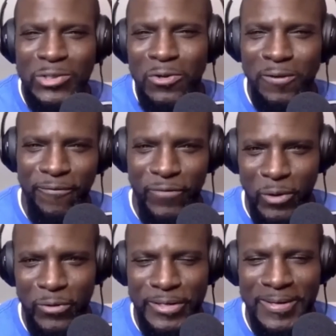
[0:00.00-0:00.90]
look
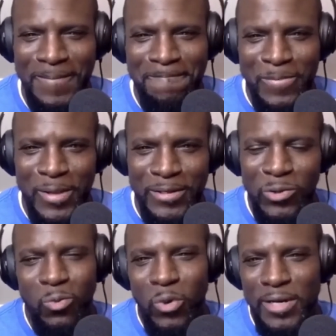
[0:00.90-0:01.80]
forward
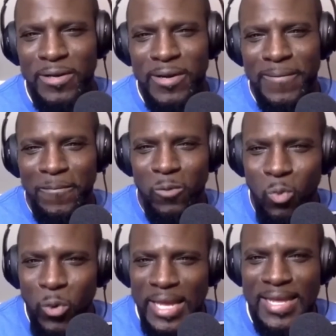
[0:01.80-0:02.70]
to what
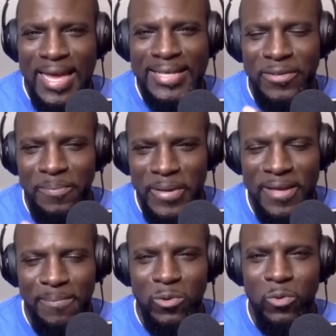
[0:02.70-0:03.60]
we as a
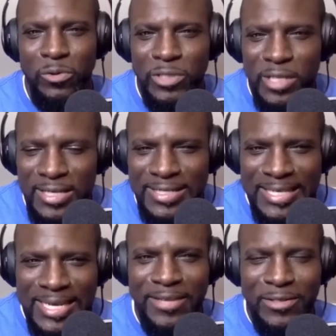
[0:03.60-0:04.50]
people will
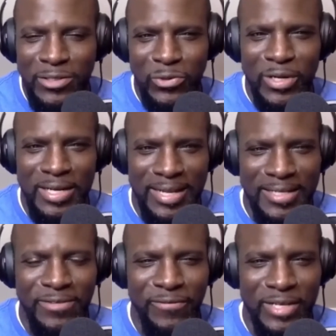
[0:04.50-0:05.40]
continue to do
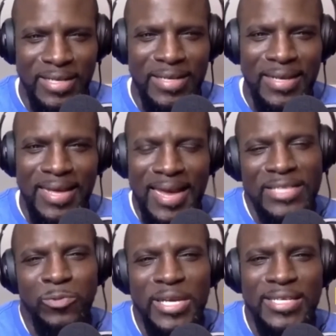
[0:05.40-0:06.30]
collectively
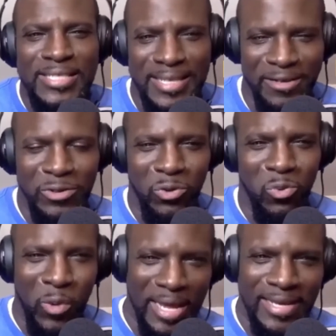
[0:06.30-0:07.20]
as we continue to
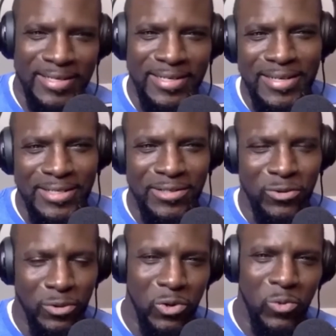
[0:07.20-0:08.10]
awaken
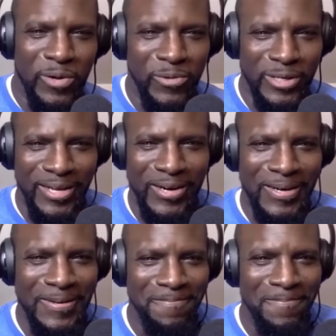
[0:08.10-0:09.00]
to who we really
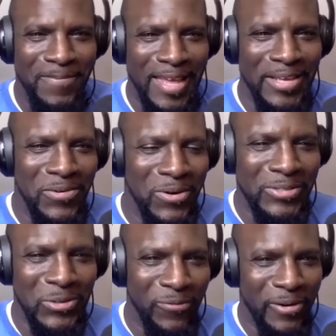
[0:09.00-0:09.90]
are. Thank you all
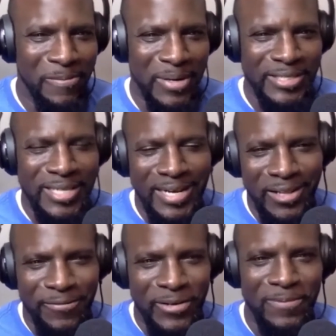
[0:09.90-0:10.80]
so very much. I
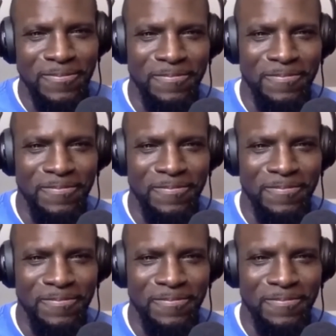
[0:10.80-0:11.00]
love you.